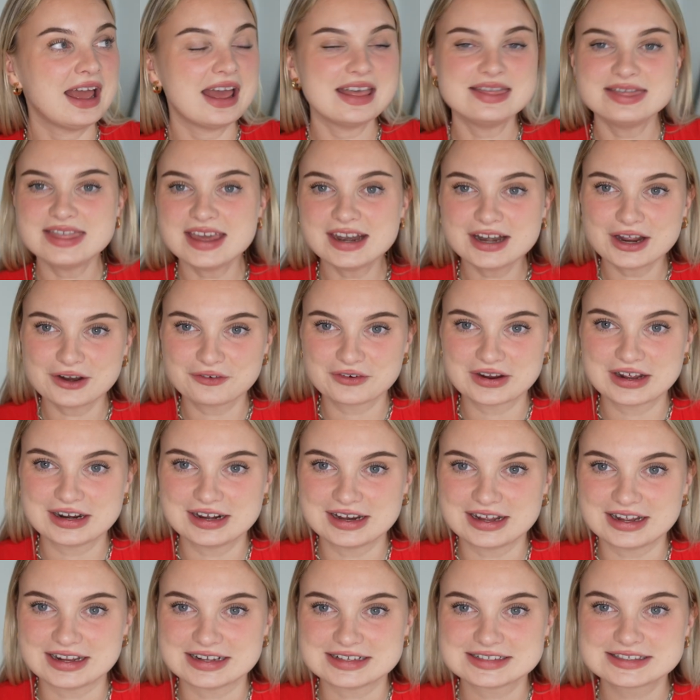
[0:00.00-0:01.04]
And then I
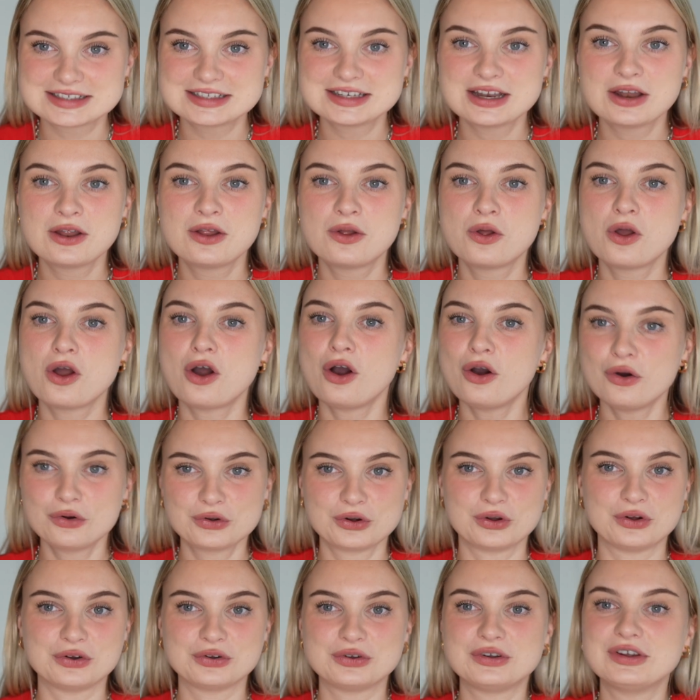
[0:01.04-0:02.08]
realized, hold
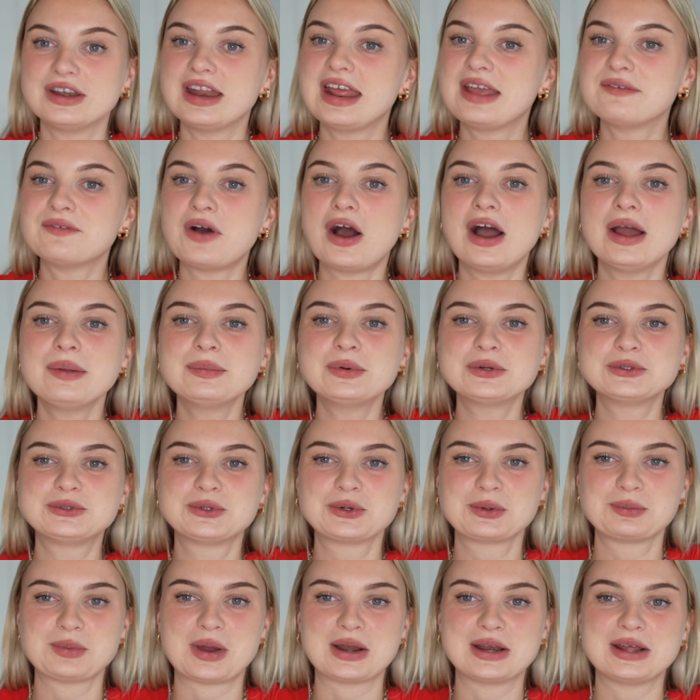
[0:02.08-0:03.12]
on, if I'm not
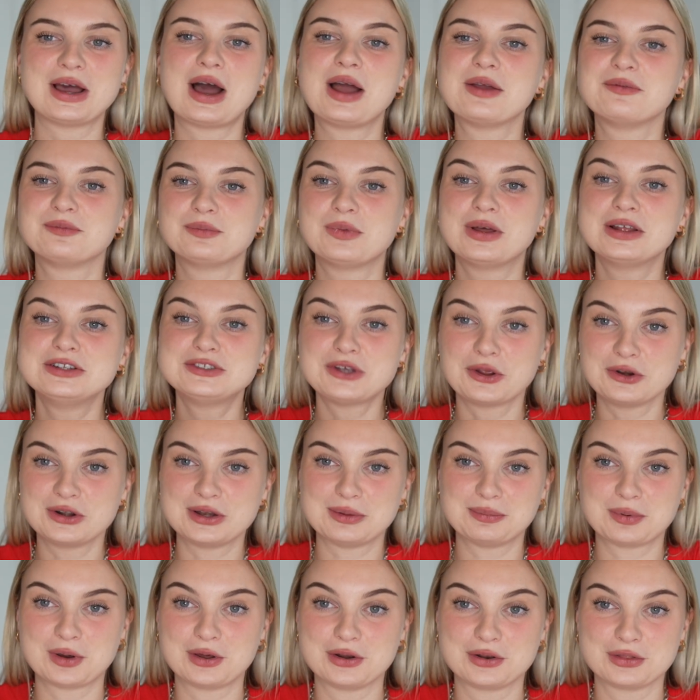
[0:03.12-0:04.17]
talking about it, I'm
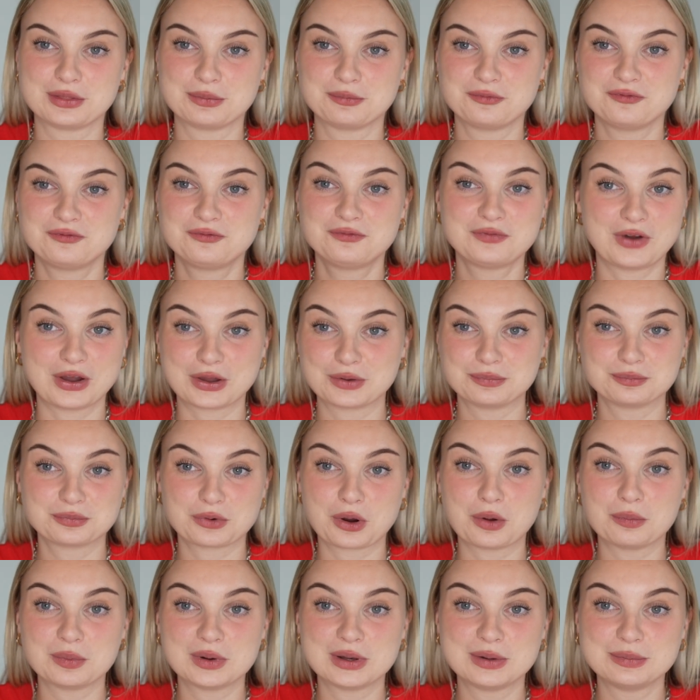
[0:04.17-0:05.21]
totally part of the fucking
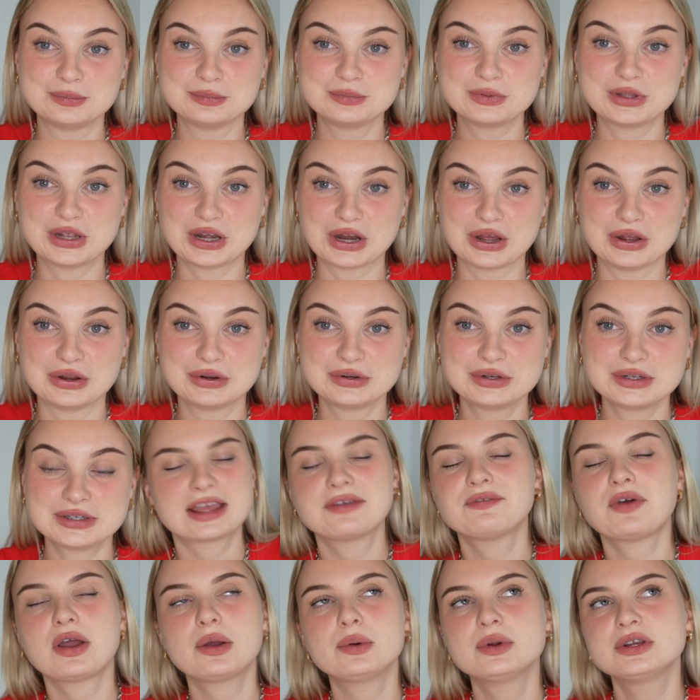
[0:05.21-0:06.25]
problem, you know? Like,
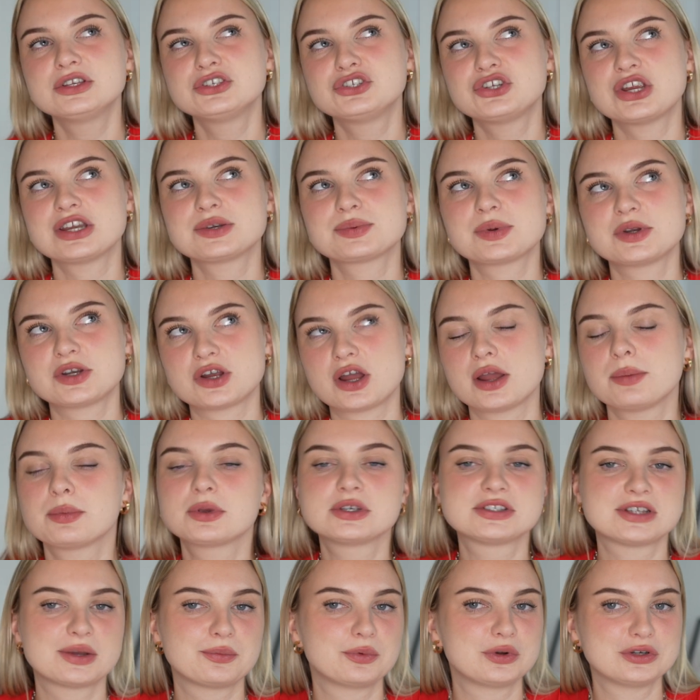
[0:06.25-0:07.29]
if I wanted to change my diet
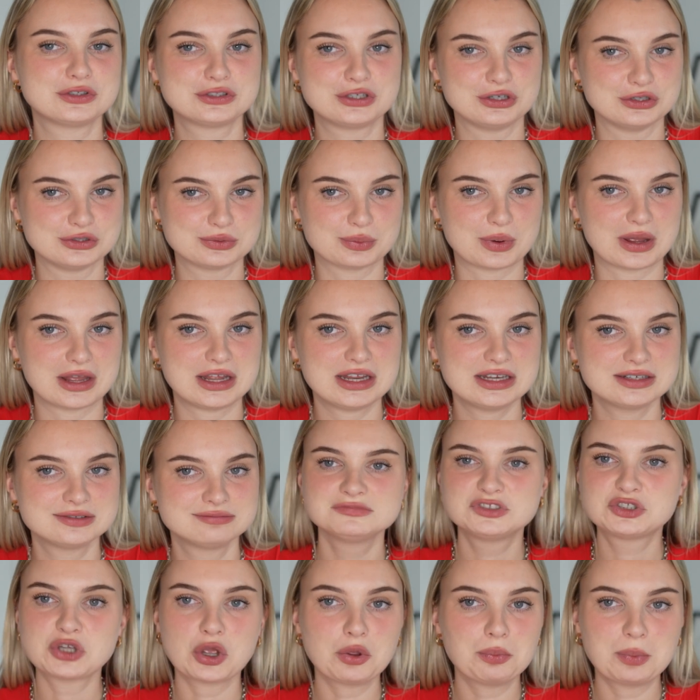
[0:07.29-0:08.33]
because I wanted to lose weight,
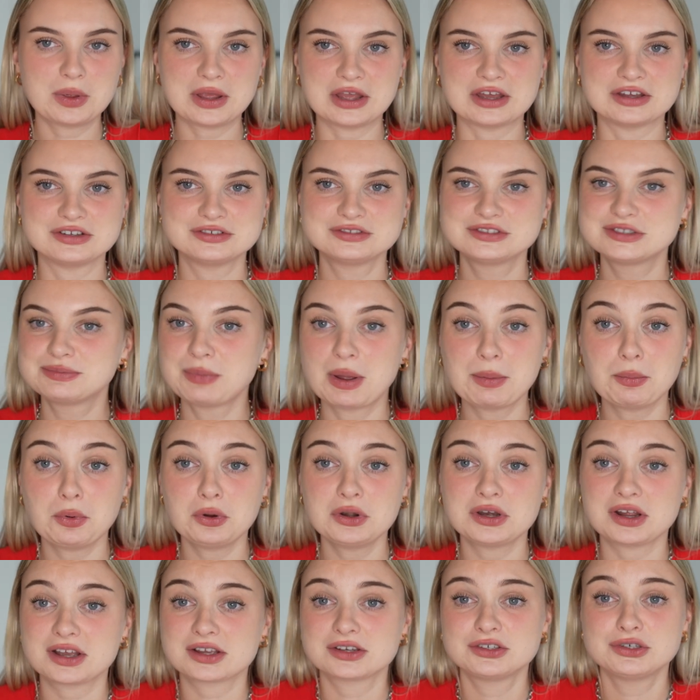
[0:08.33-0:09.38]
so be it. It's my
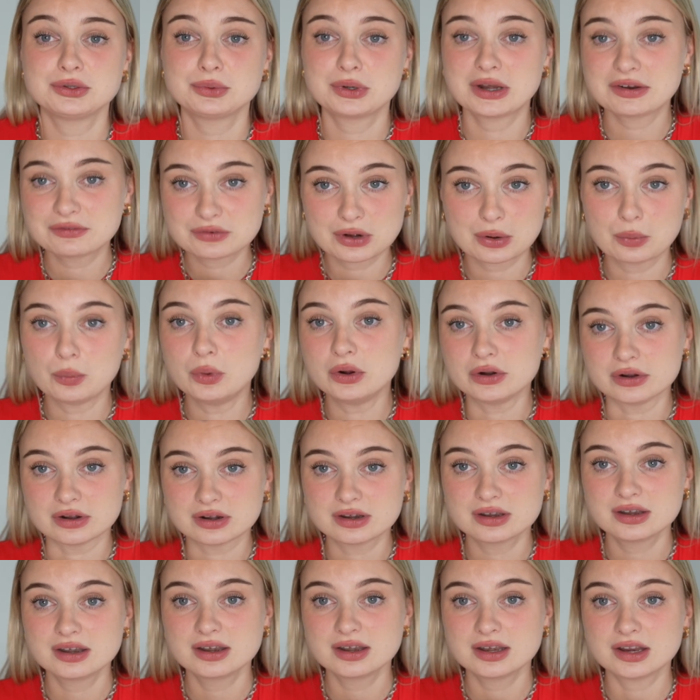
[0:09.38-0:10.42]
body, I can do whatever I want,
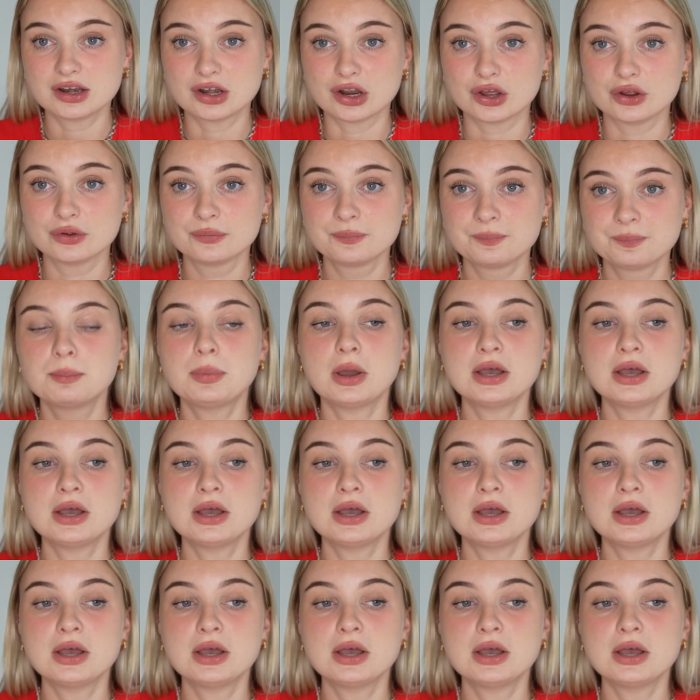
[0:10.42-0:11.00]
you know?